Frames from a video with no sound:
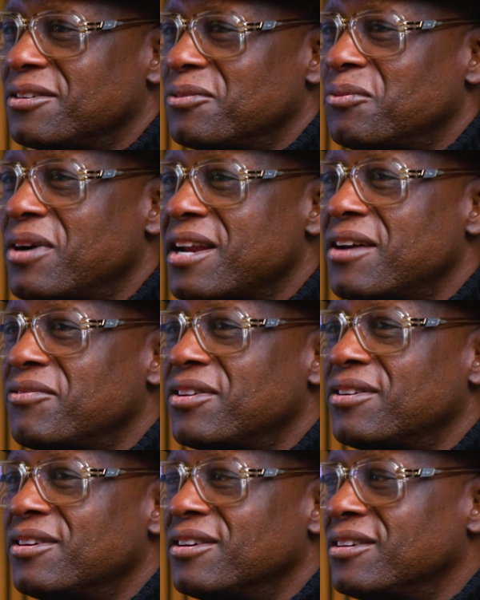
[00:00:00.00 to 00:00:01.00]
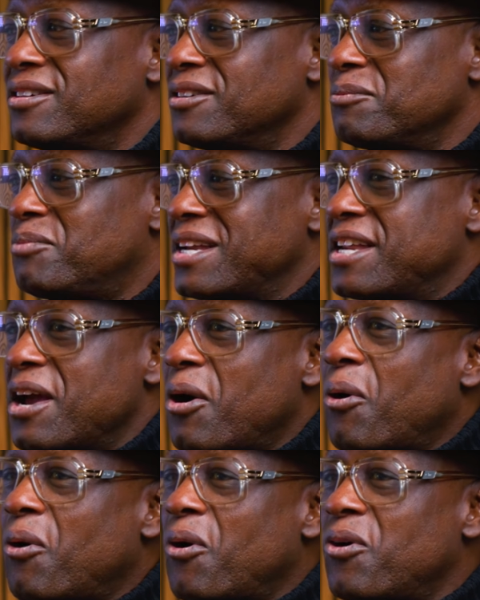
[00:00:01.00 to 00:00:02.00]
whatever, but they
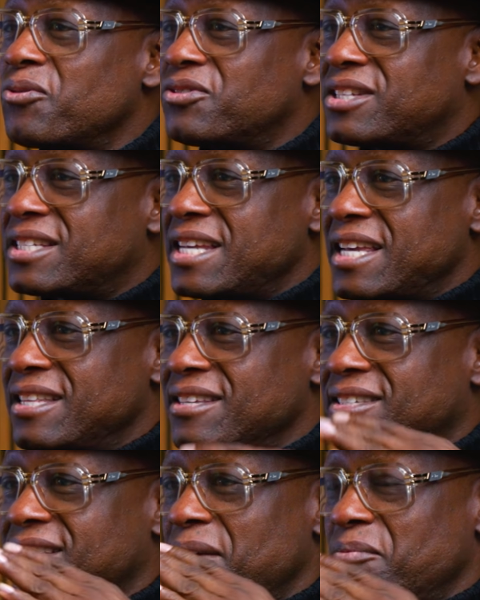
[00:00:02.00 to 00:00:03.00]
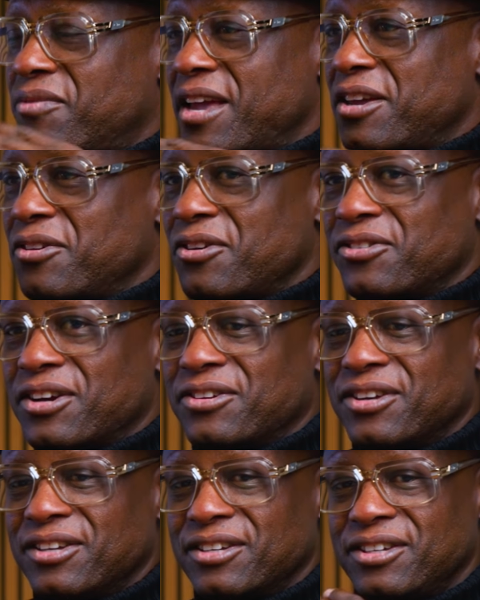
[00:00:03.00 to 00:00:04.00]
all sing the same thing.
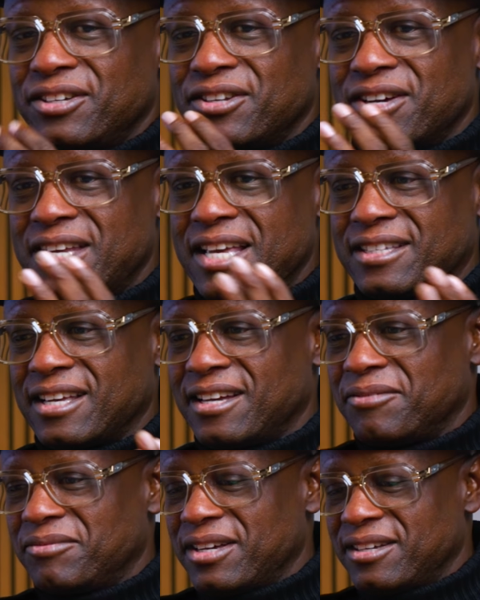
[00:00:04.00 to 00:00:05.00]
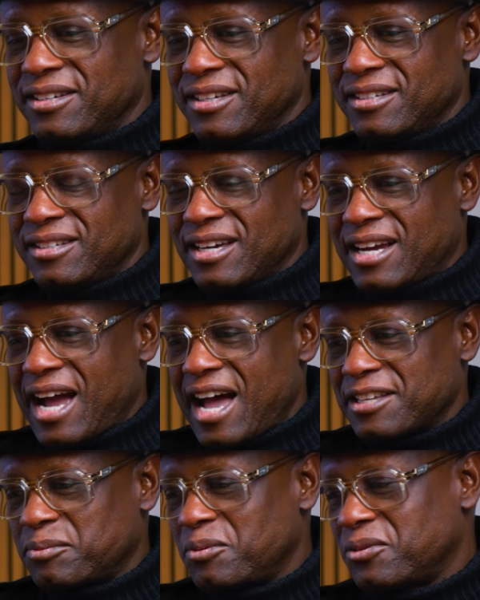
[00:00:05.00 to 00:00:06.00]
There's the
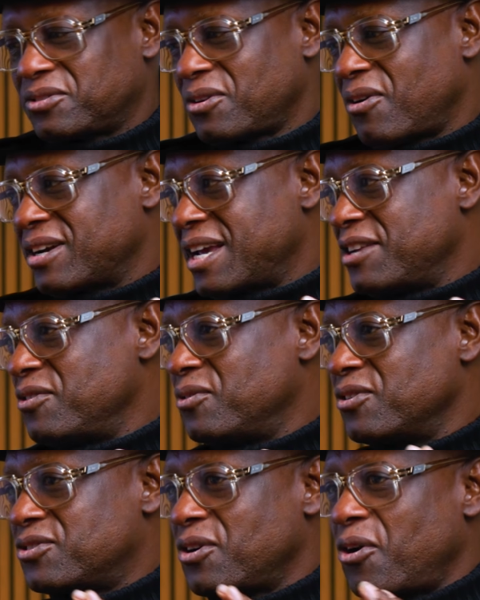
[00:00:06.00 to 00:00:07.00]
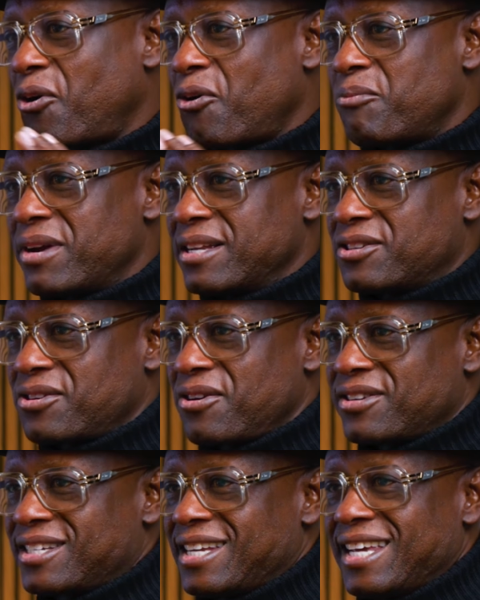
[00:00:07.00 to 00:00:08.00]
gospel song, and you go to an urban
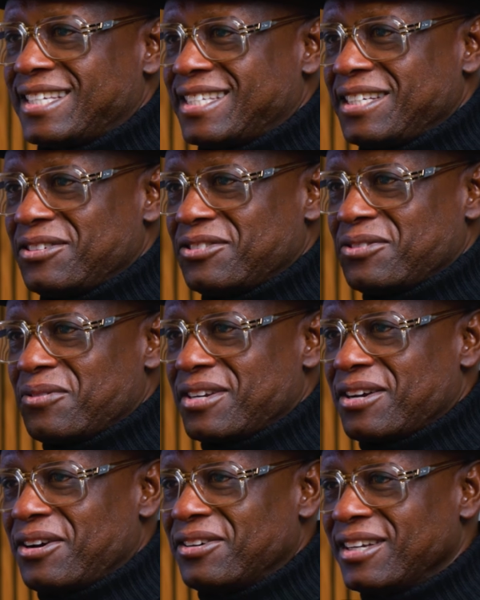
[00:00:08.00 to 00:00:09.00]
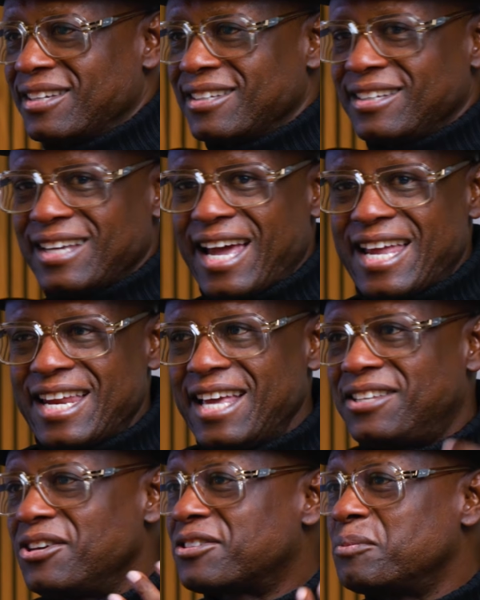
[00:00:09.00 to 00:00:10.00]
church, they still doing and
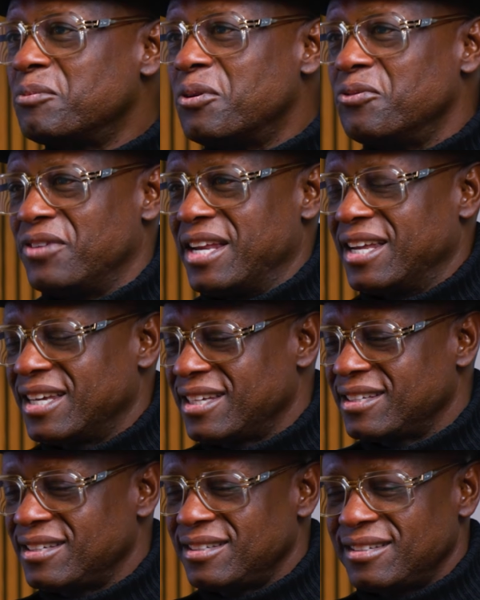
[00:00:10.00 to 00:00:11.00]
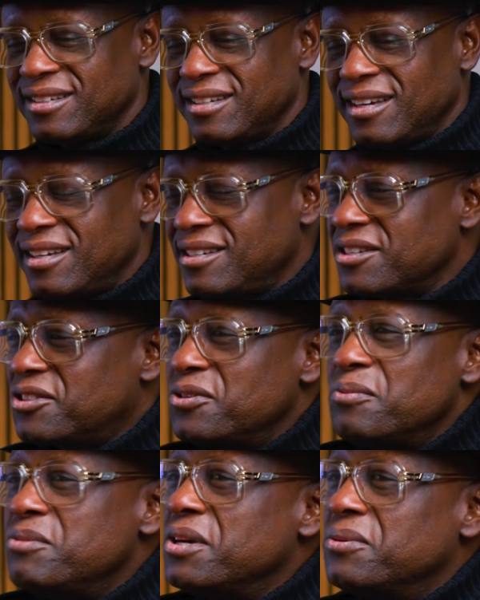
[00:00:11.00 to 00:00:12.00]
it's just moving. Just
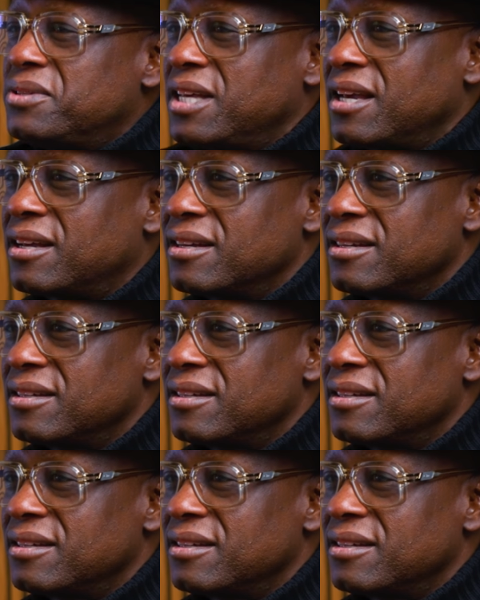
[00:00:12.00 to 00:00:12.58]
do music.